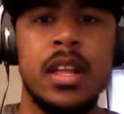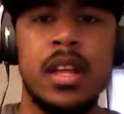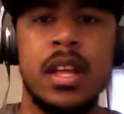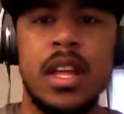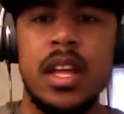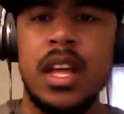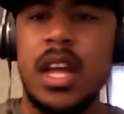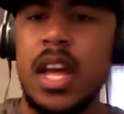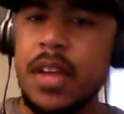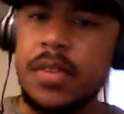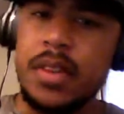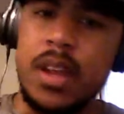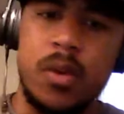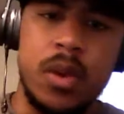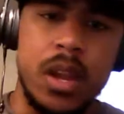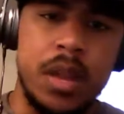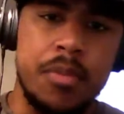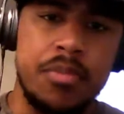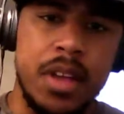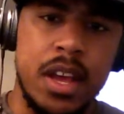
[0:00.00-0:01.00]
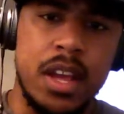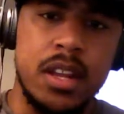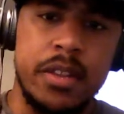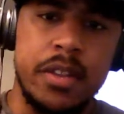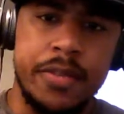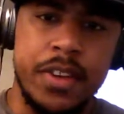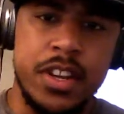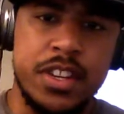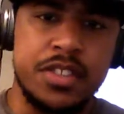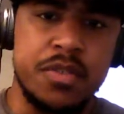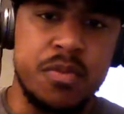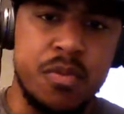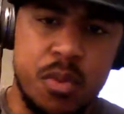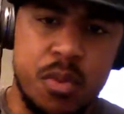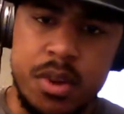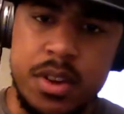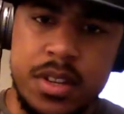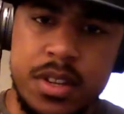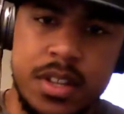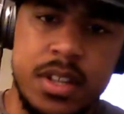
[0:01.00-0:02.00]
I had not really played Division
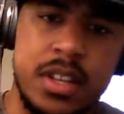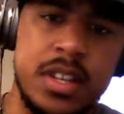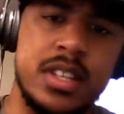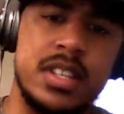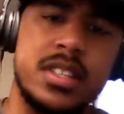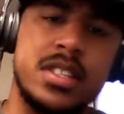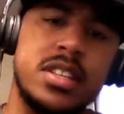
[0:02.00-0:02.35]
1. See,